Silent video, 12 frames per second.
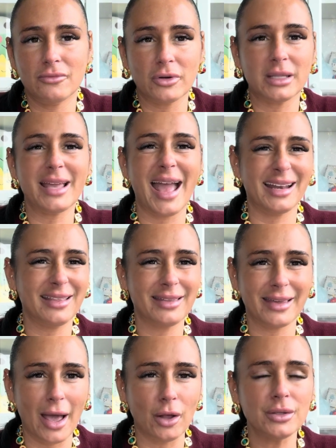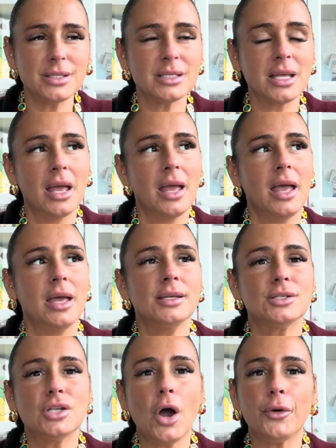really anything else.
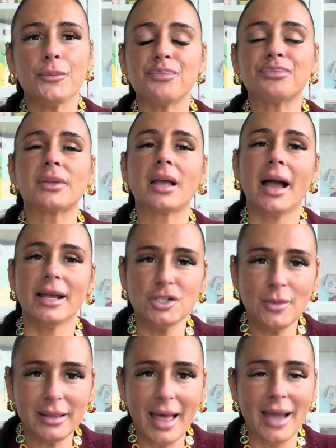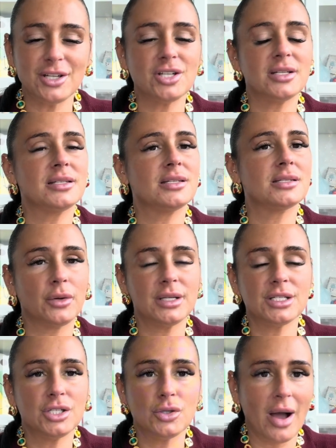So I do my lashes.
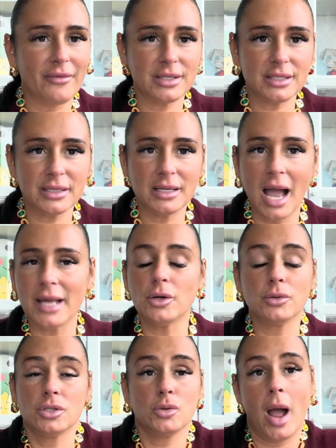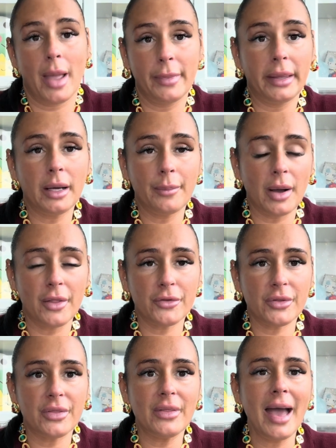Obviously, I don't do eye makeup other
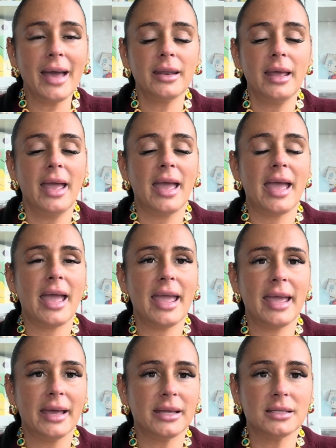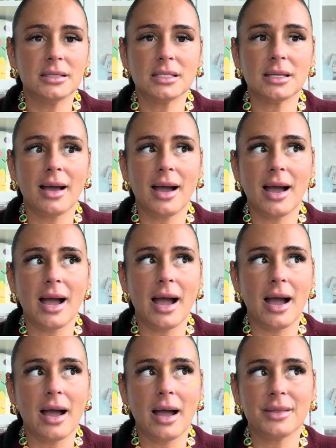than that. And
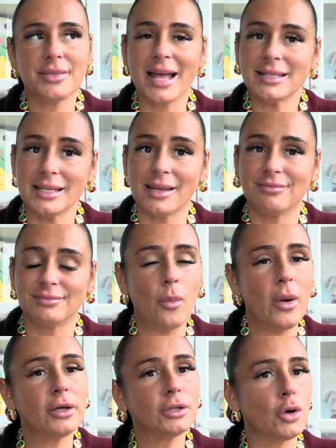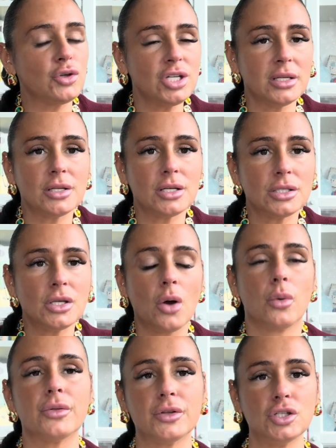that's it. I wear lotion.
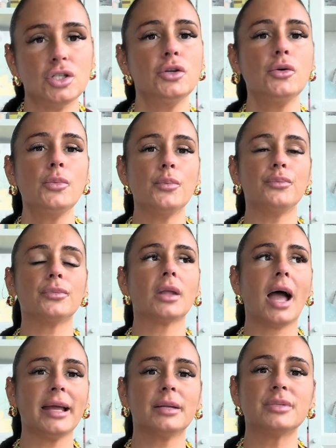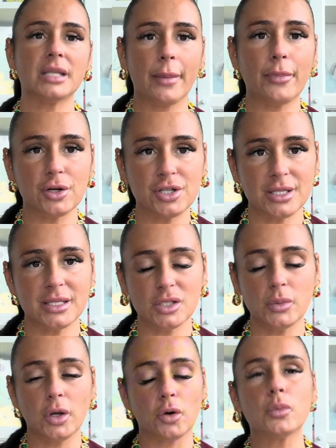So the two items that I purchased this
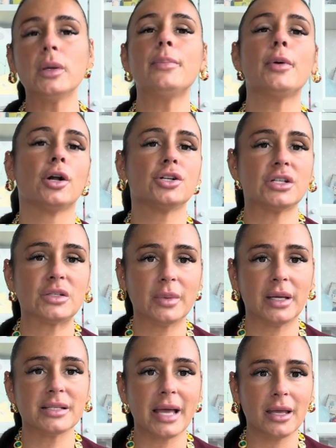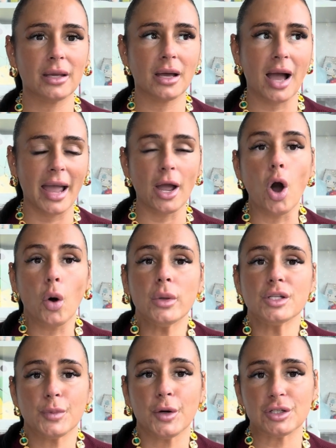week are repurchased because I
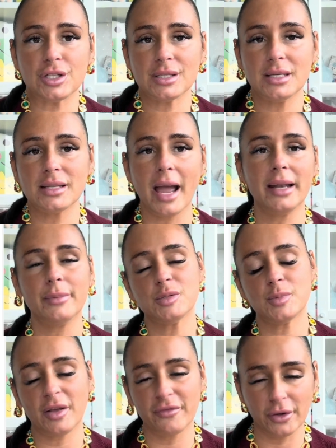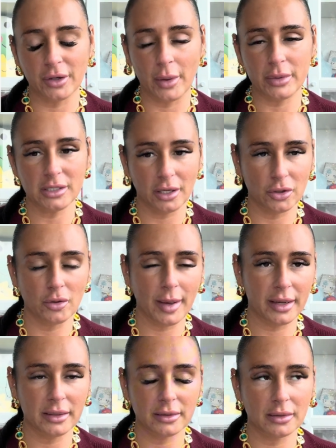always purchase these items, but I figured I would tell you
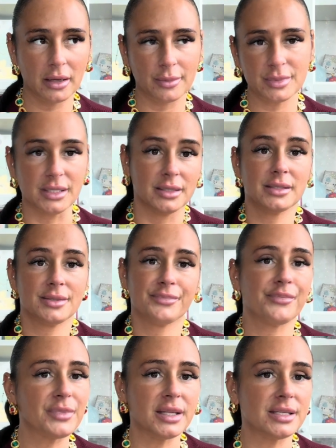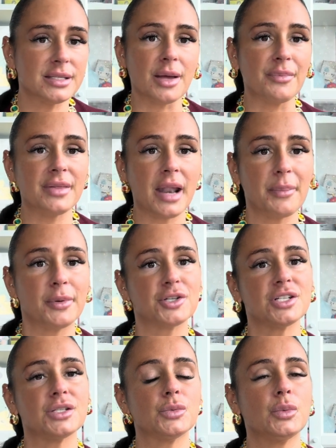about it since it is something that I
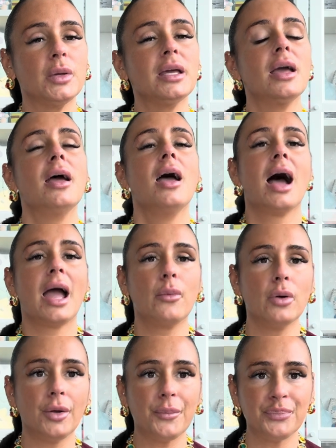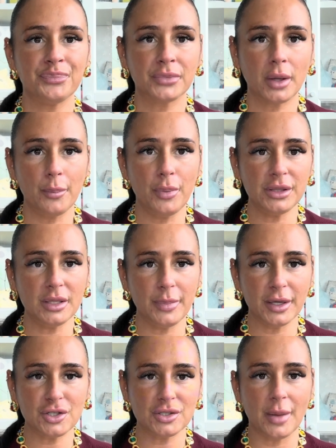purchased this week. I will put the
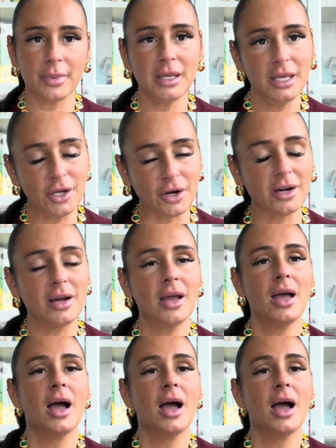pictures up here.